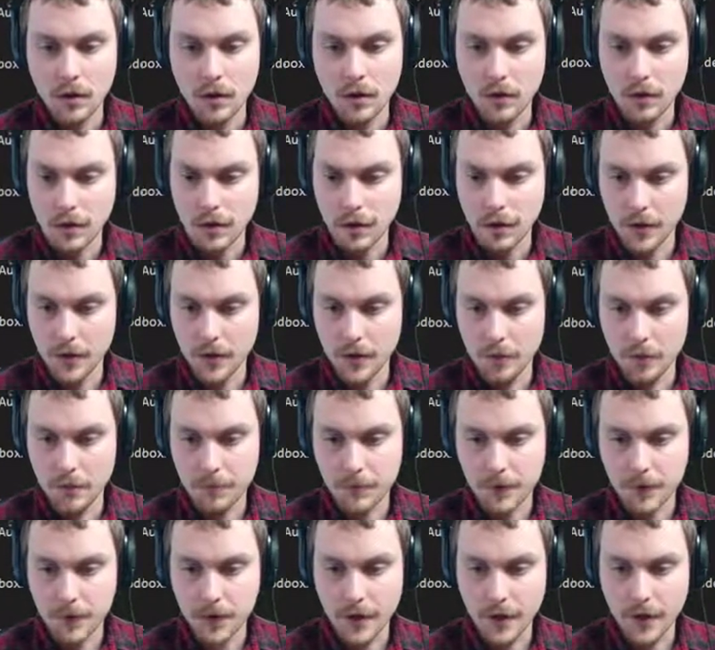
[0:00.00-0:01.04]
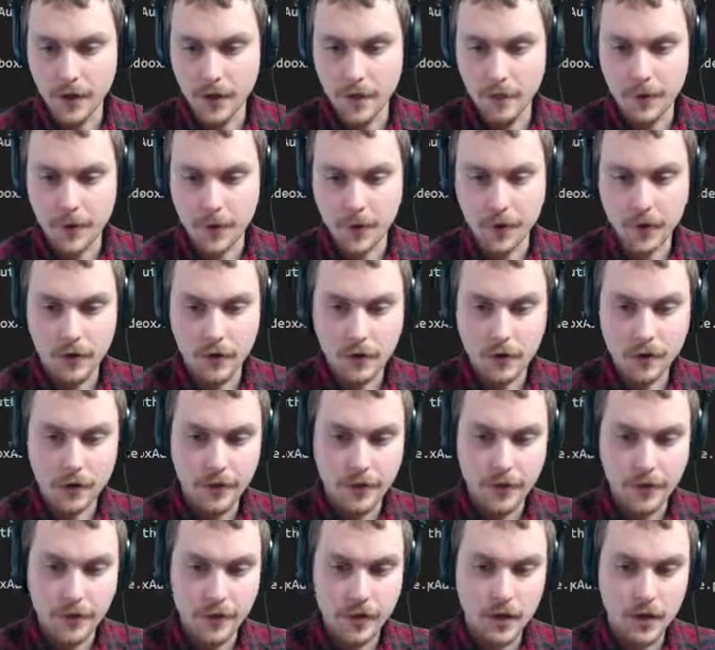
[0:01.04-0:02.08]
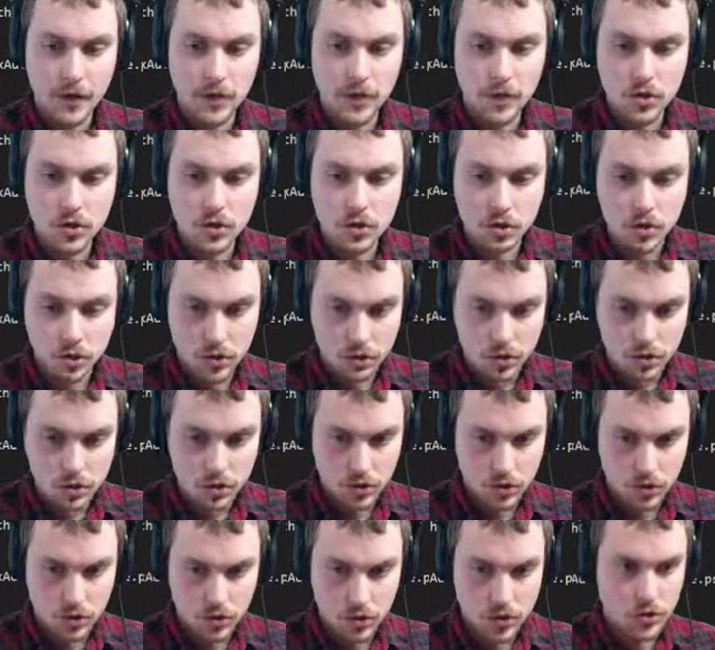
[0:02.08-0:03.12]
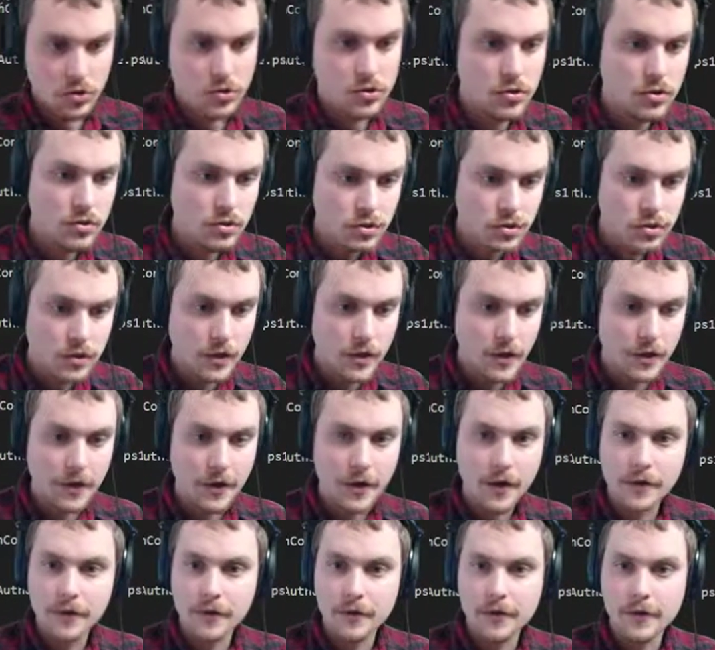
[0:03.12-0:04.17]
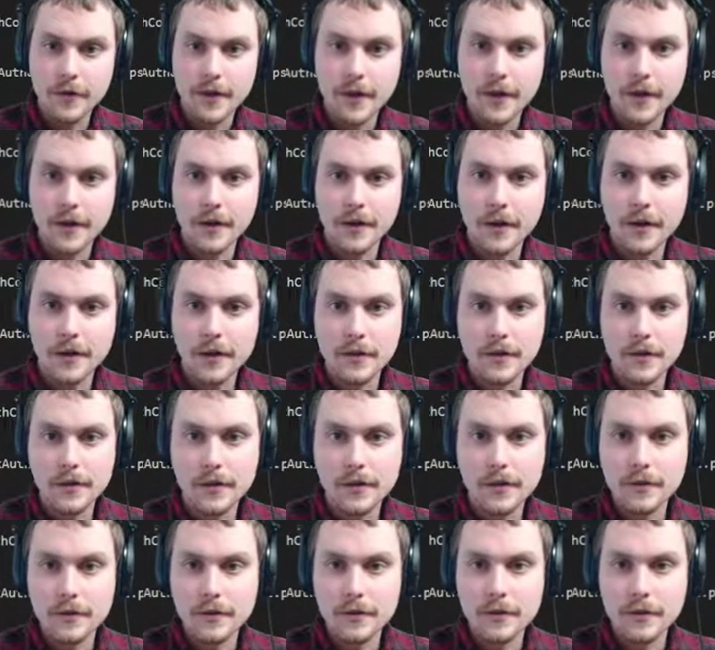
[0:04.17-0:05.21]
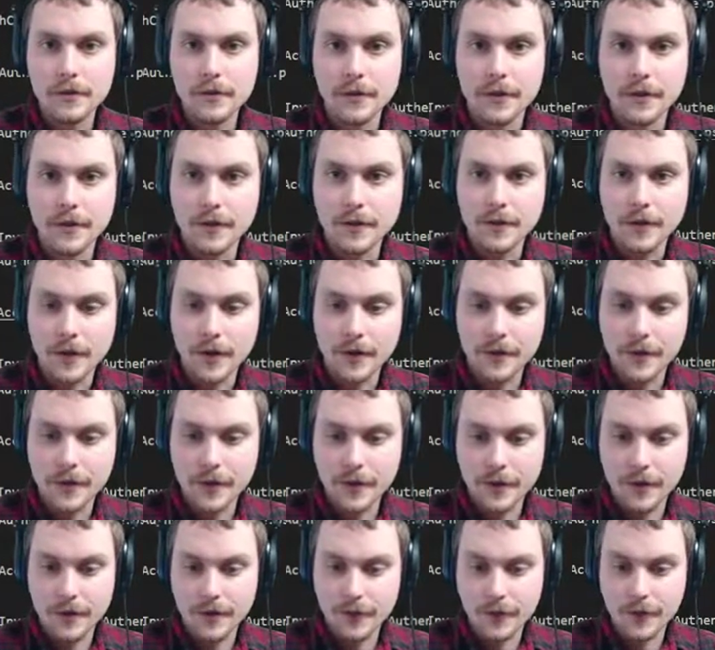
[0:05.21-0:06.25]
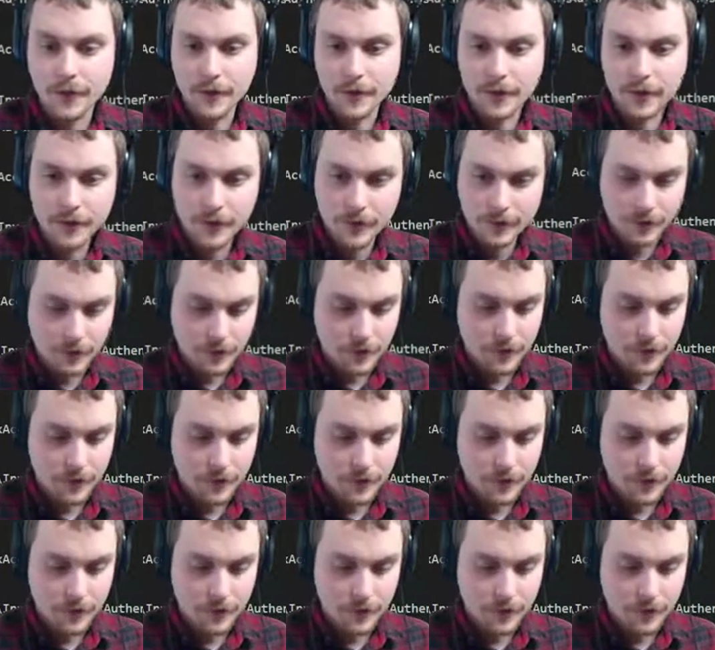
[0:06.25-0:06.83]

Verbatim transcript: Uh, nope, not API call authentication. Did I not add it in? I did not add it in.